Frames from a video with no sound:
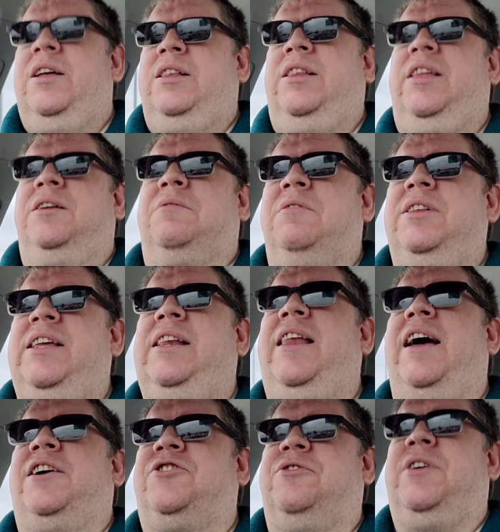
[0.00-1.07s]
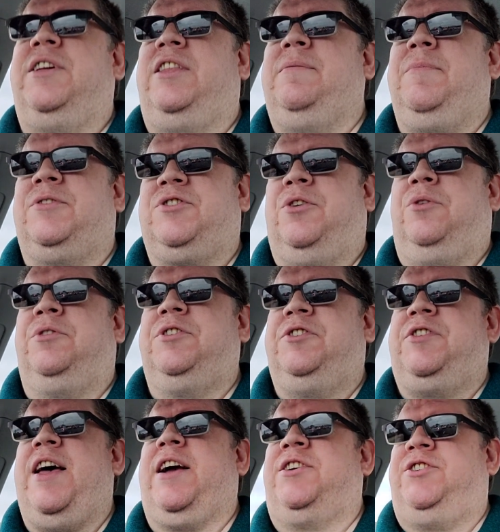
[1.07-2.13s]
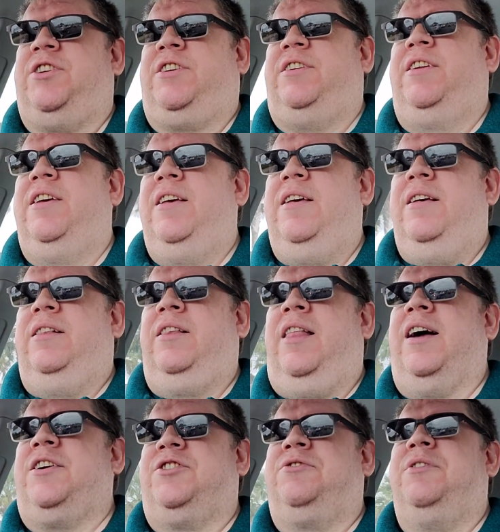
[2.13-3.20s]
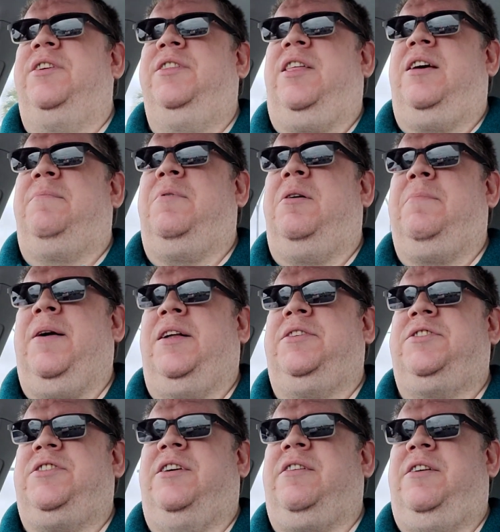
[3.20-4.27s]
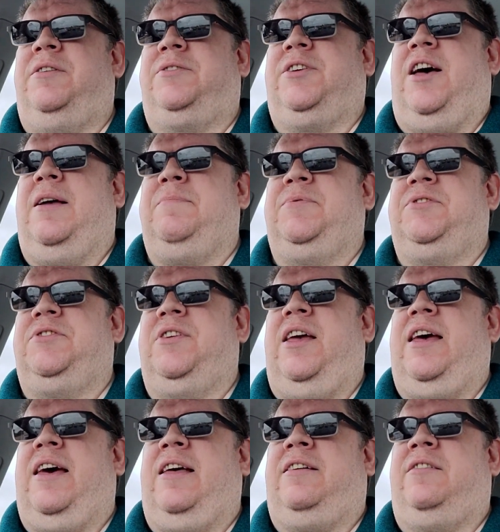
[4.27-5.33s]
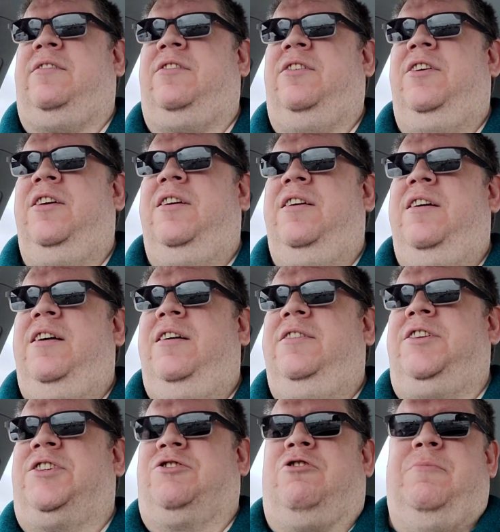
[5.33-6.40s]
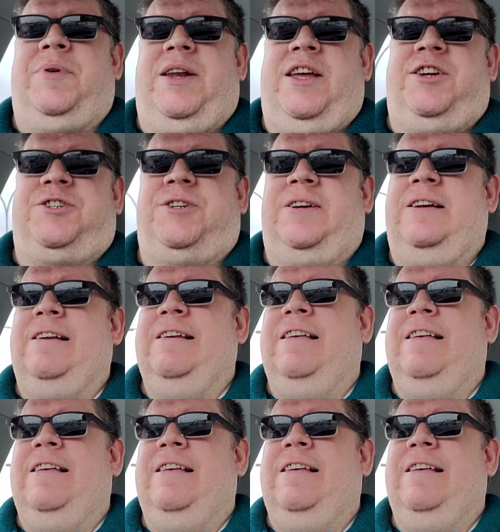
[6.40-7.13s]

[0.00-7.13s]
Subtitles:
Literally lecturing them. There's a whole section lecturing them about stereotypes and discrimination.